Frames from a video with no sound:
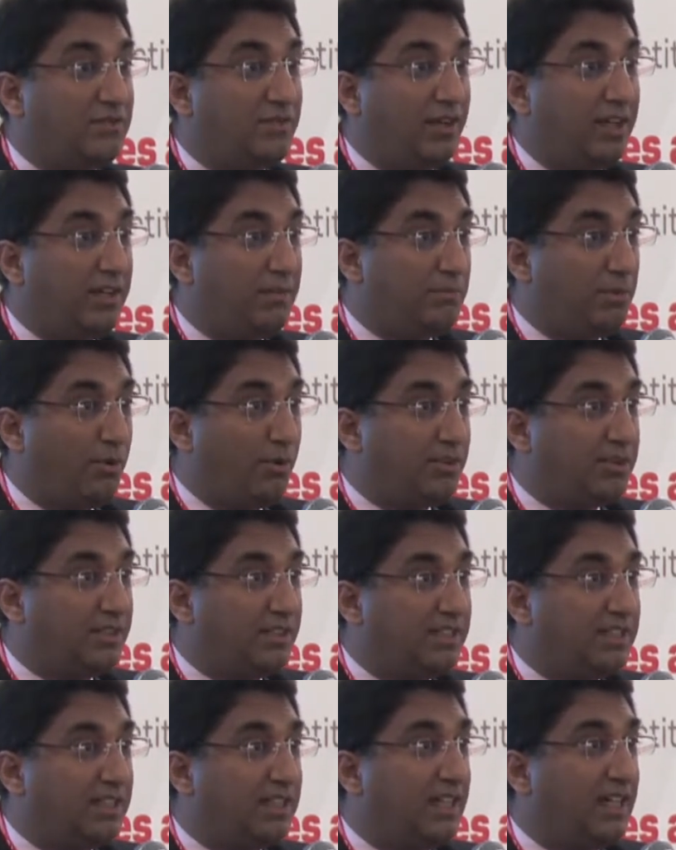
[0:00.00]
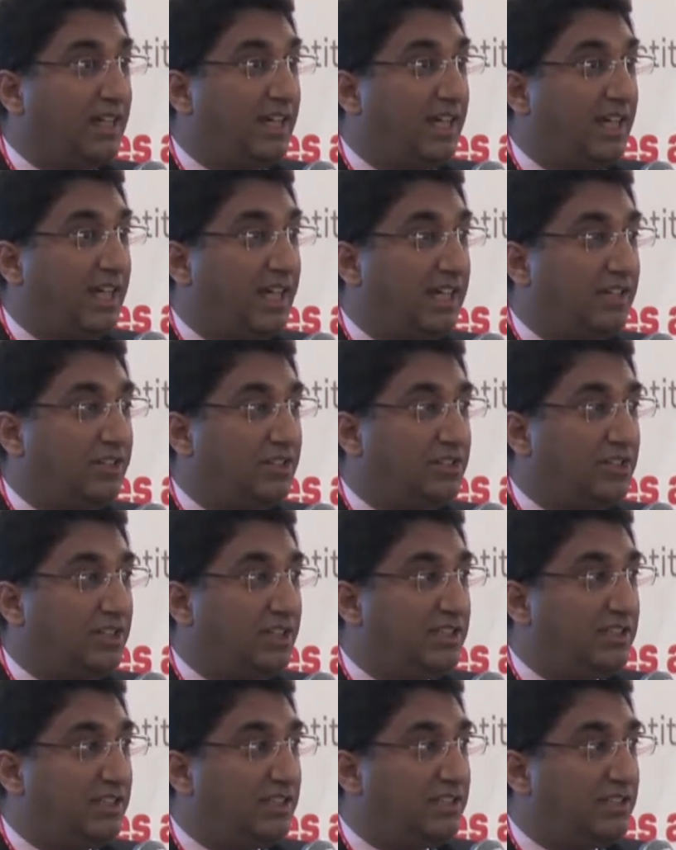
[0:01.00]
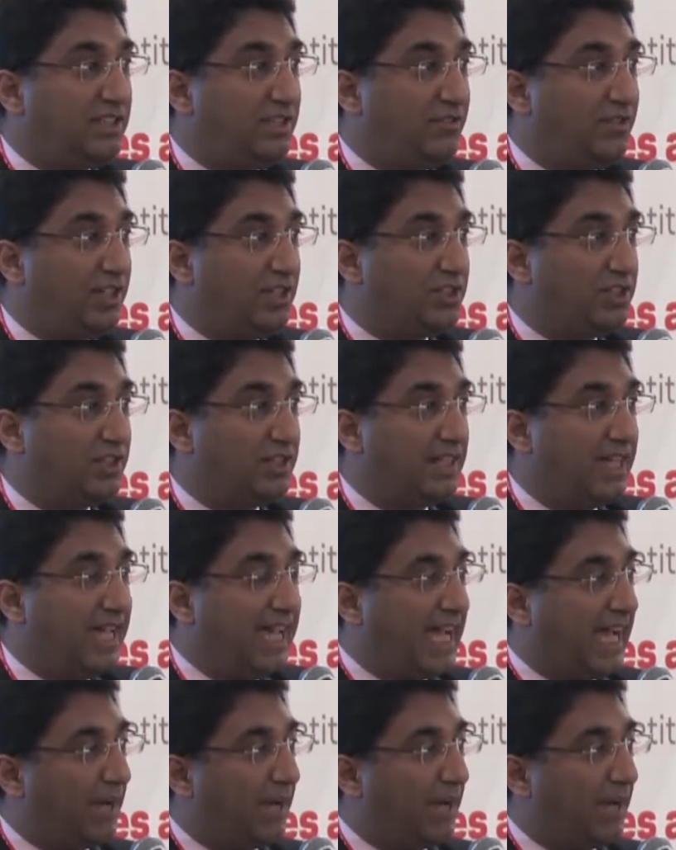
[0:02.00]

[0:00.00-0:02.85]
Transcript: is very important in the GCC region.